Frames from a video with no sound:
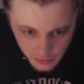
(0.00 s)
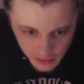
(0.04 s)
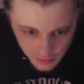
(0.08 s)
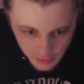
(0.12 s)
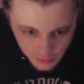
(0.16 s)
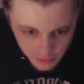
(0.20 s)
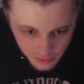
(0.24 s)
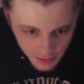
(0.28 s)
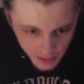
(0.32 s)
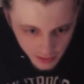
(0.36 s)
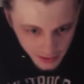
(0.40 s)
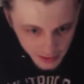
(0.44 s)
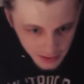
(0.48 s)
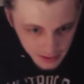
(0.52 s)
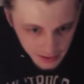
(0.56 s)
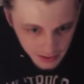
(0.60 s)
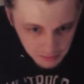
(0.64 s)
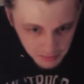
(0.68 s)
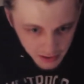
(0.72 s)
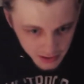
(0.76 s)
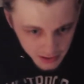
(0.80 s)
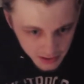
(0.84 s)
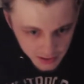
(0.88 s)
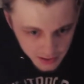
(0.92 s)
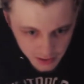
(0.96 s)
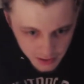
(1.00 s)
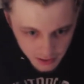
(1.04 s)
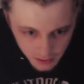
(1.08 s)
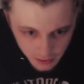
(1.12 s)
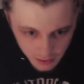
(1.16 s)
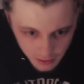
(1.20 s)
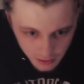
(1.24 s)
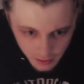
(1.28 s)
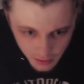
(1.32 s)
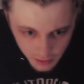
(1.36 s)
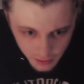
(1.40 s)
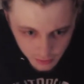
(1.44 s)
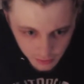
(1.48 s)
I don't think anybody's going to
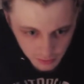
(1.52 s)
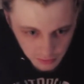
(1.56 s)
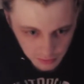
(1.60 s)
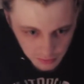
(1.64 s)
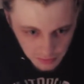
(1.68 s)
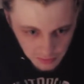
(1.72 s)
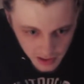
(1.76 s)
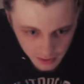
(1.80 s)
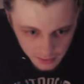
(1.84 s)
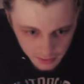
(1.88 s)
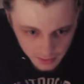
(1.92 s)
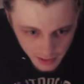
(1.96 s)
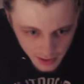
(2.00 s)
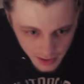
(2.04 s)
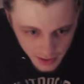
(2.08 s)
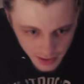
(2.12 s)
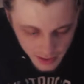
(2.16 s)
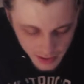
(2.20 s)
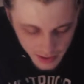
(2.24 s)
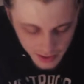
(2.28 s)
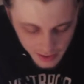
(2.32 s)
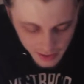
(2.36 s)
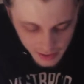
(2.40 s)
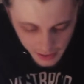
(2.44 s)
argue about that,